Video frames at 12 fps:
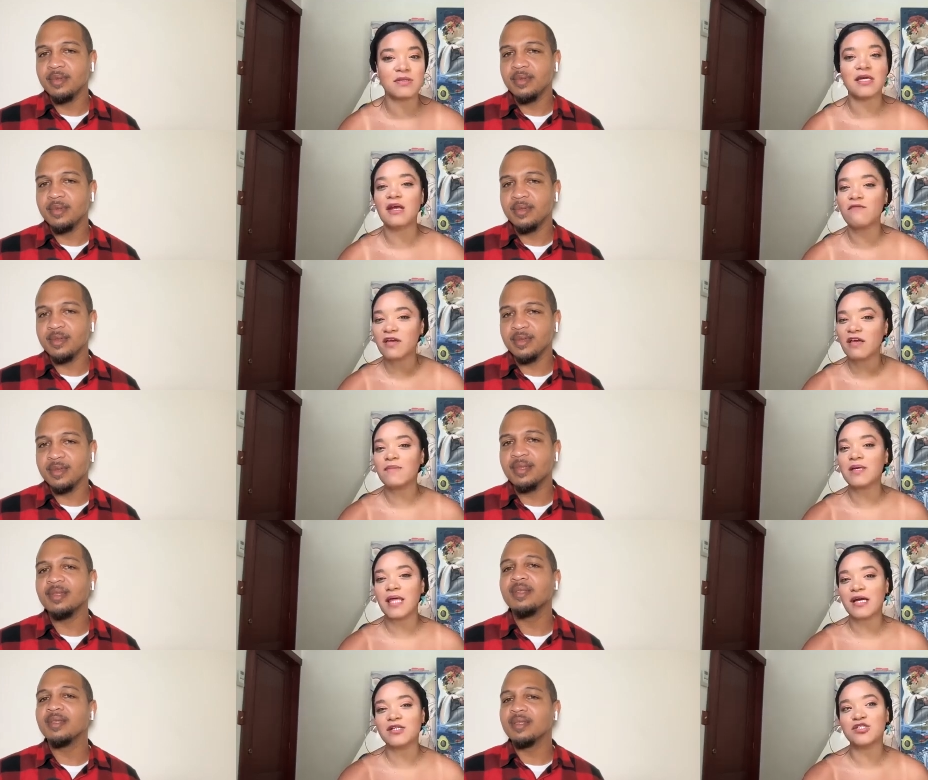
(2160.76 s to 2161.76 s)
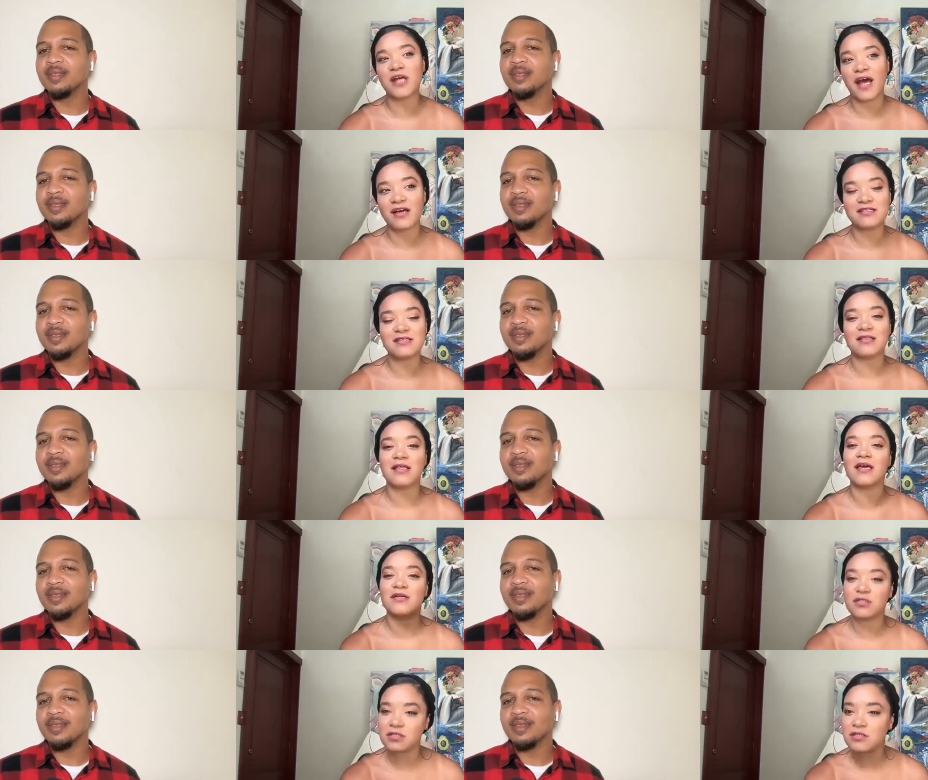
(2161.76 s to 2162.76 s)
Speaker 1: but they never give me like a chance to
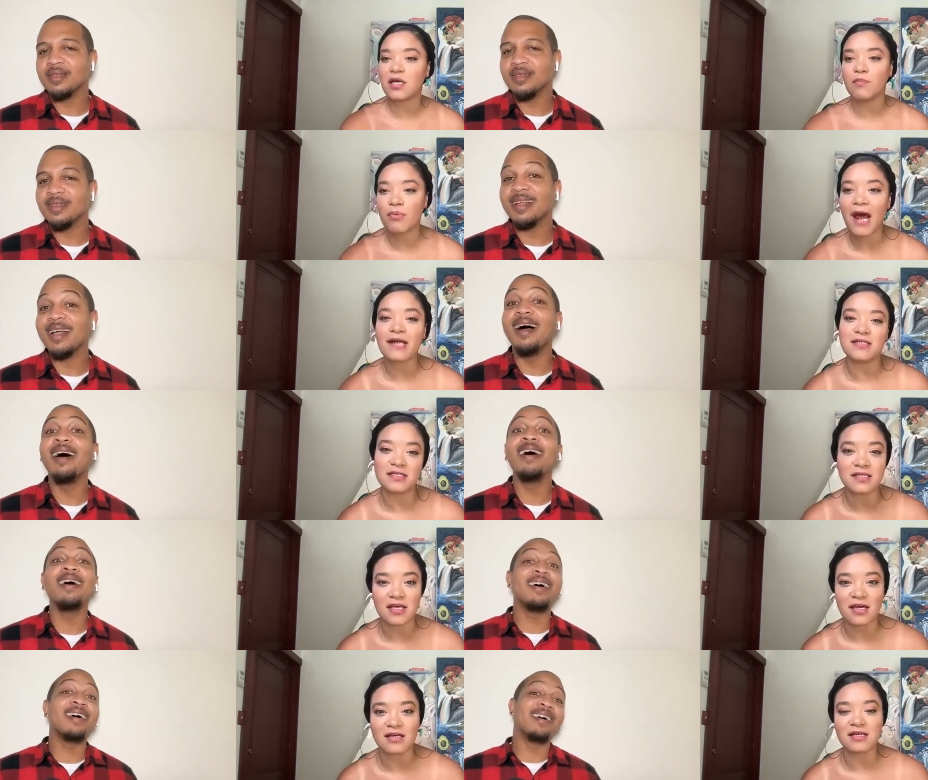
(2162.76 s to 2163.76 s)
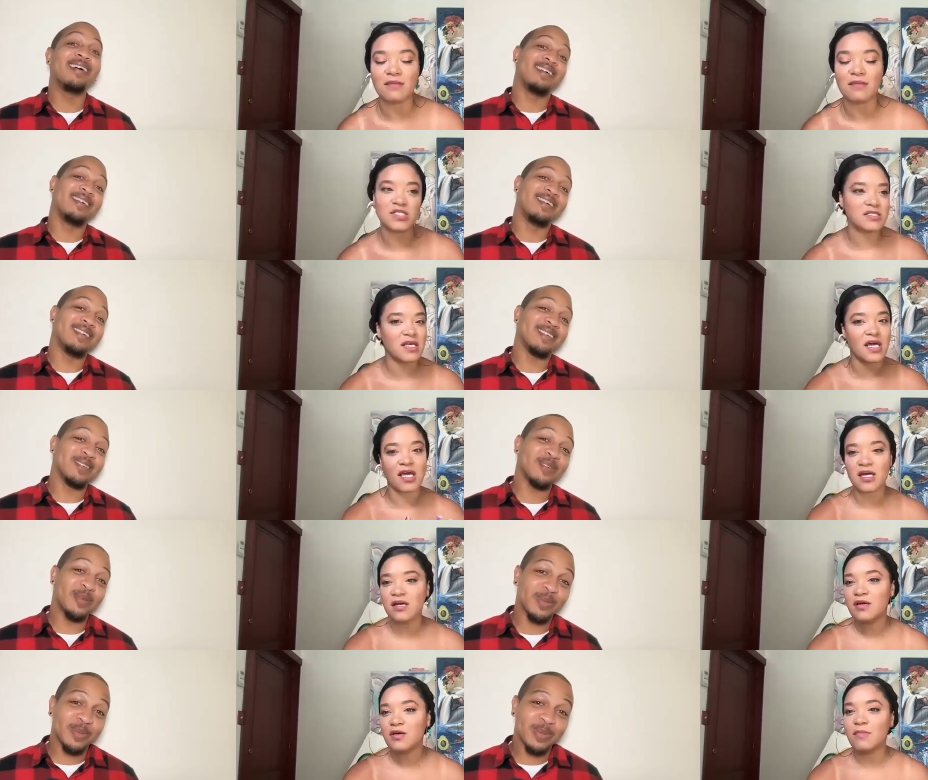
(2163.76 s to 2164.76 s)
like just like practice. I'm just
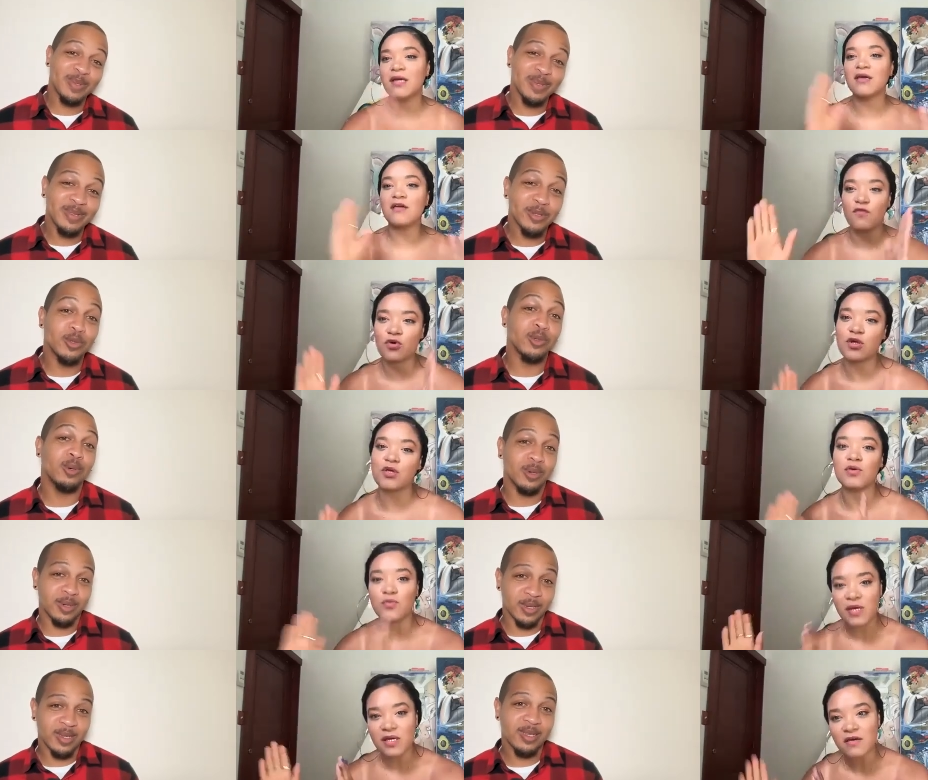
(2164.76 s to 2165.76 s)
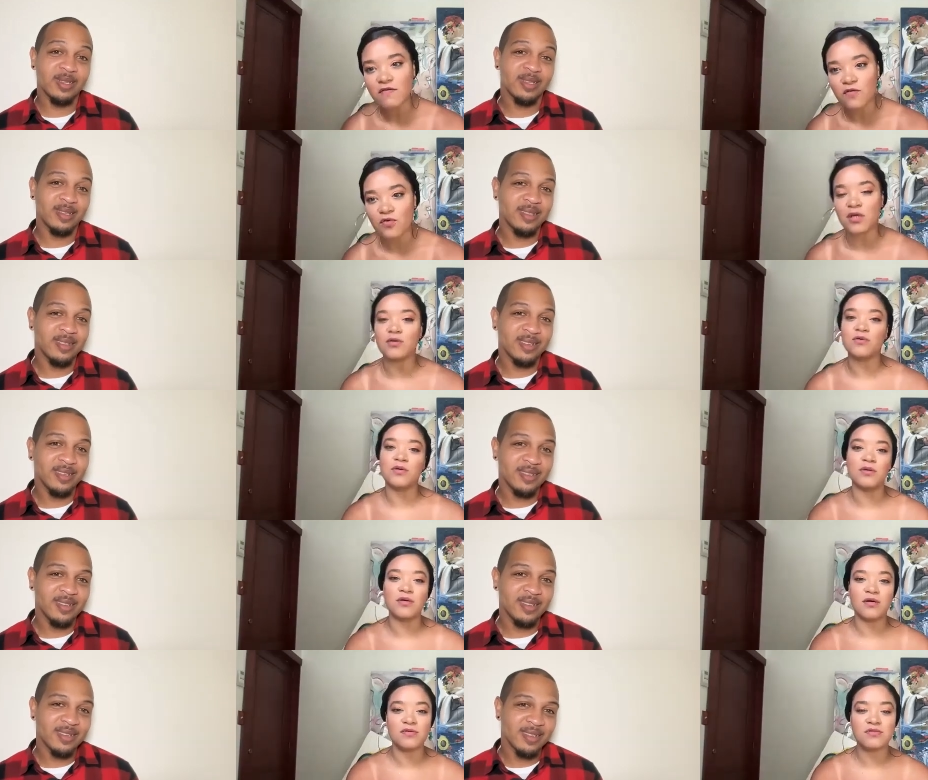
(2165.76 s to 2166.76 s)
like making for you,
Speaker 2: making for you,
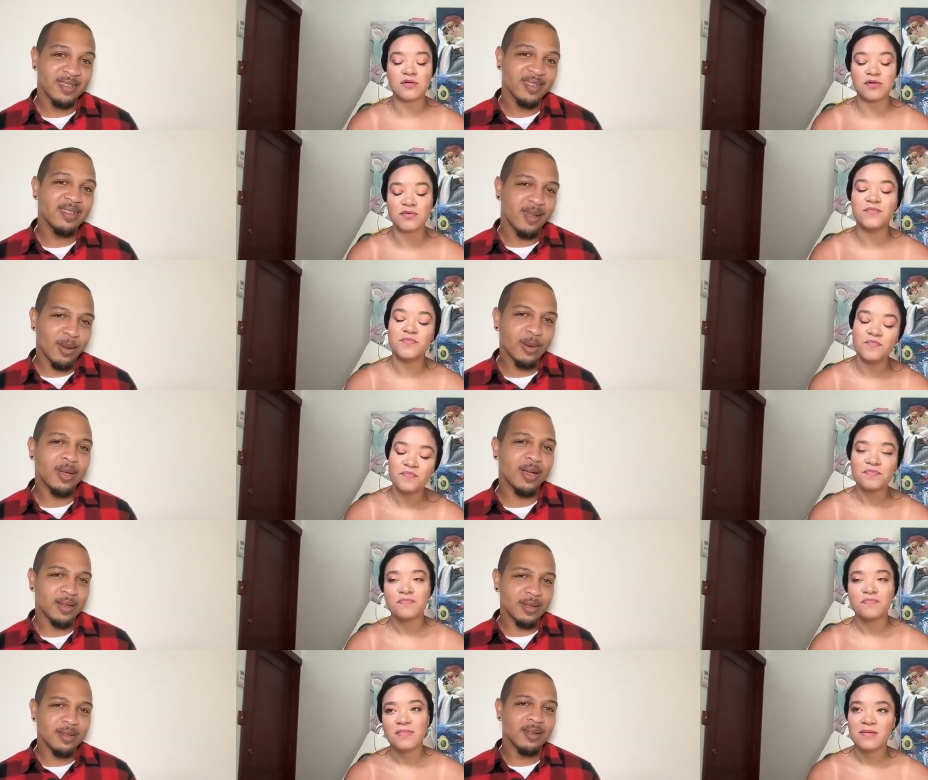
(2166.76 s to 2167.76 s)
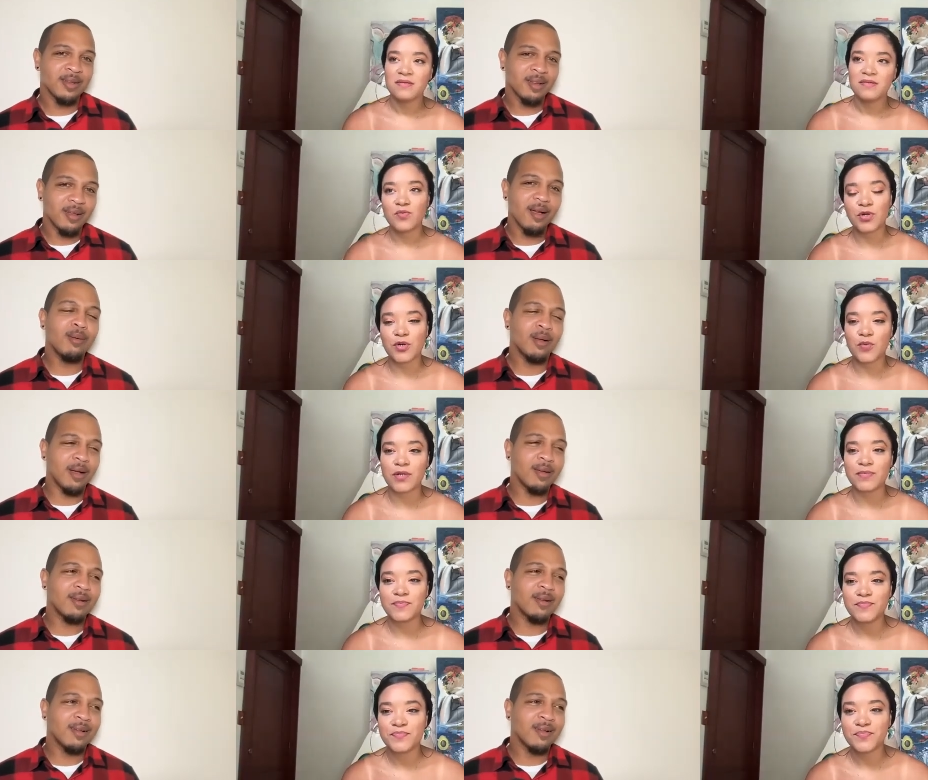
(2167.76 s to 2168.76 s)
you know. So okay. Okay.
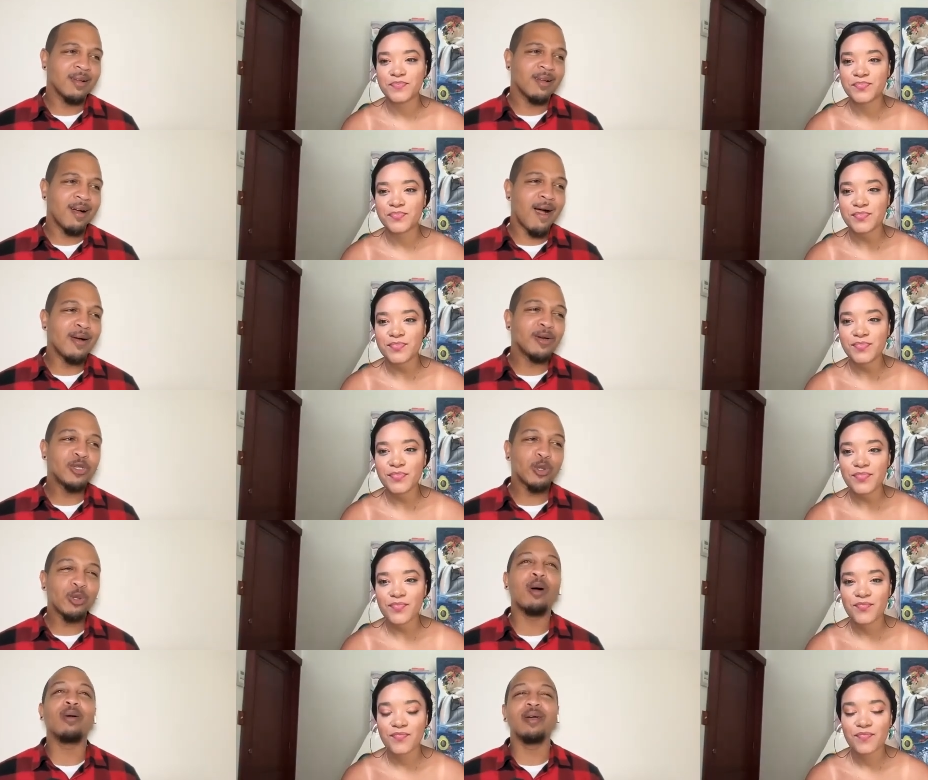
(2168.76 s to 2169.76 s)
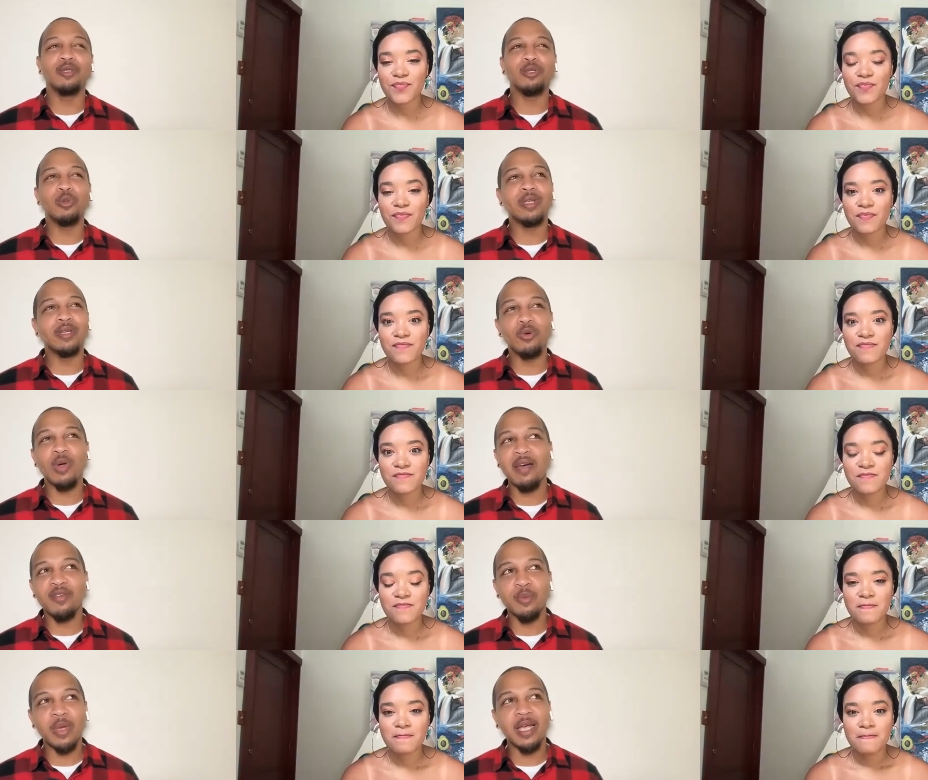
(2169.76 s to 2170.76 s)
All right. So okay. So you said you
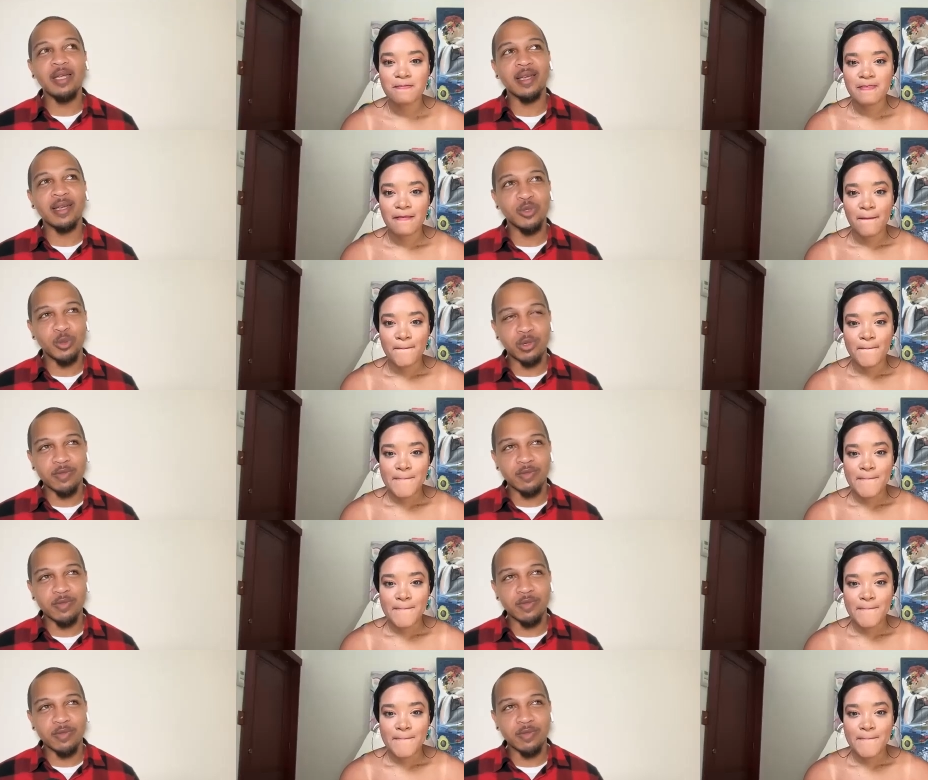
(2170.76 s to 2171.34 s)
haven't made like a sort of